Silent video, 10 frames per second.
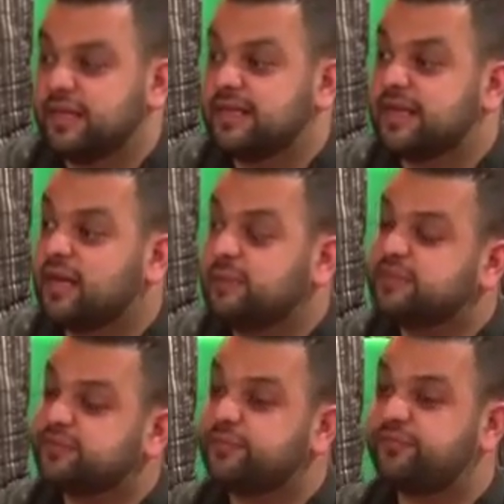that
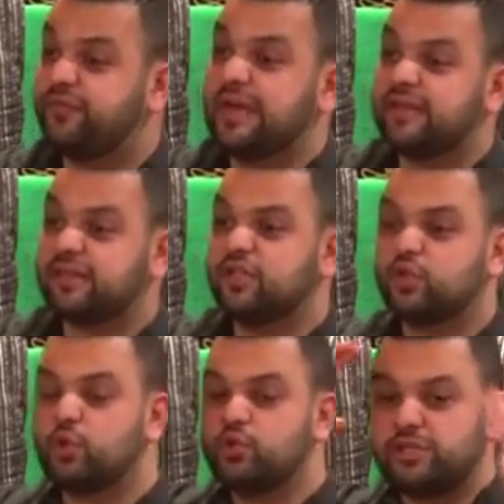comes from faith. I
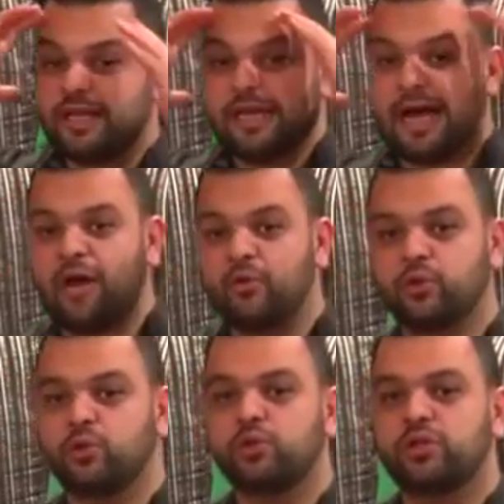told you that
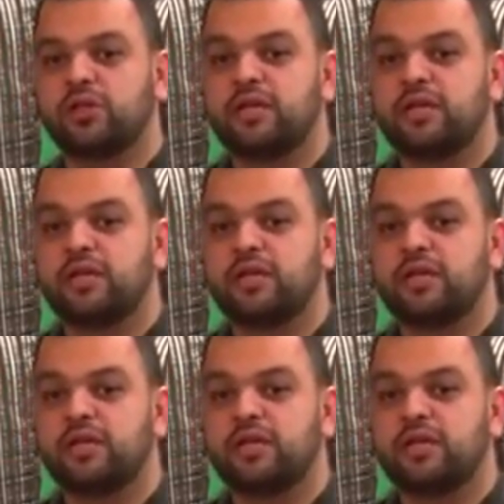outlook,